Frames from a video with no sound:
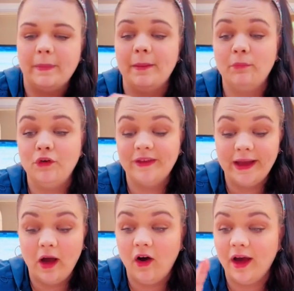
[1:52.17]
Moving
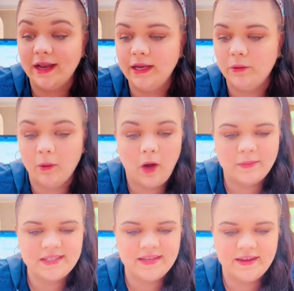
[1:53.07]
on, we're
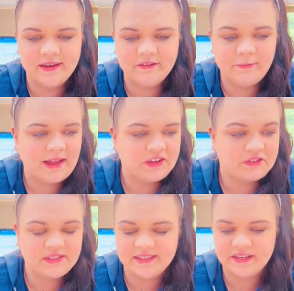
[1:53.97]
almost to the end of my
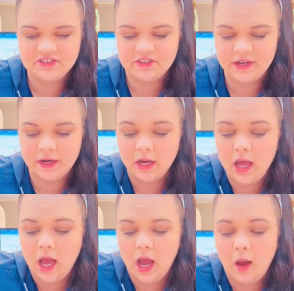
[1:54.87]
little session here.
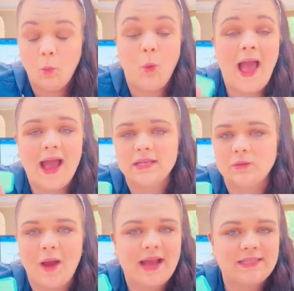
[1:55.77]
Wax.
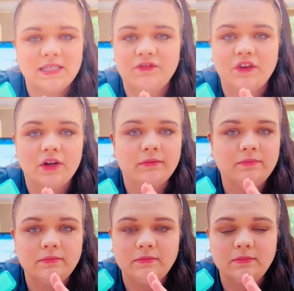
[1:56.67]
Wax is
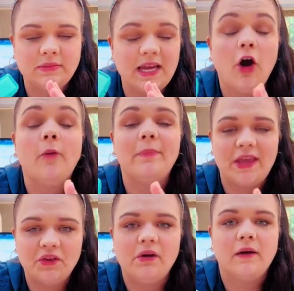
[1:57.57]
to help
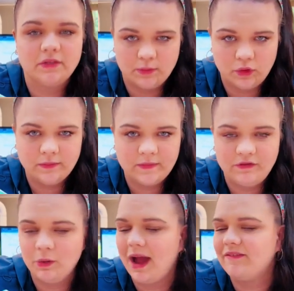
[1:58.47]
make you comfortable. If
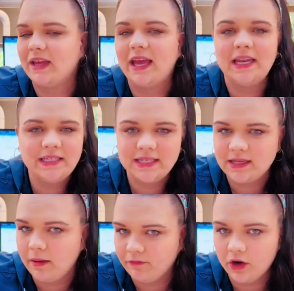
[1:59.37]
you were having any
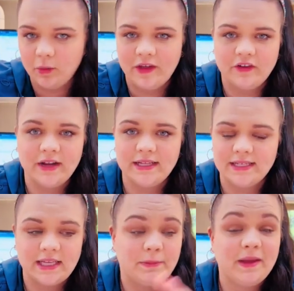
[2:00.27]
discomfort, whether it's
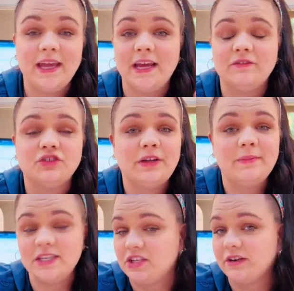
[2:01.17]
at the beginning of
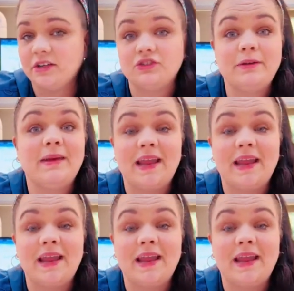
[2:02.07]
treatment, during treatment,